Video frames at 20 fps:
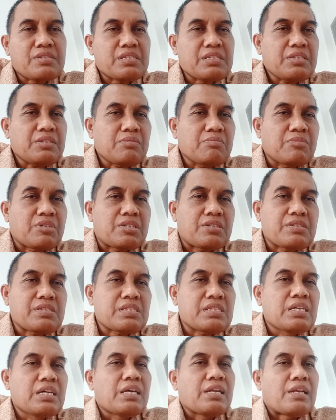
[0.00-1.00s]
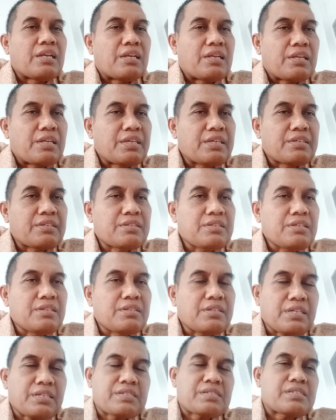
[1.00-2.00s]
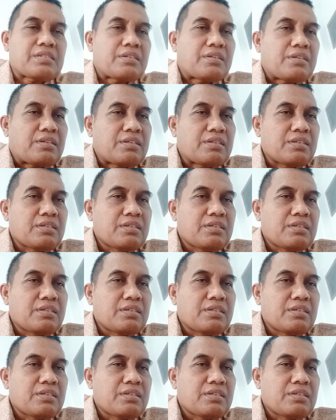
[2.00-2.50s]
statements linked in Excel.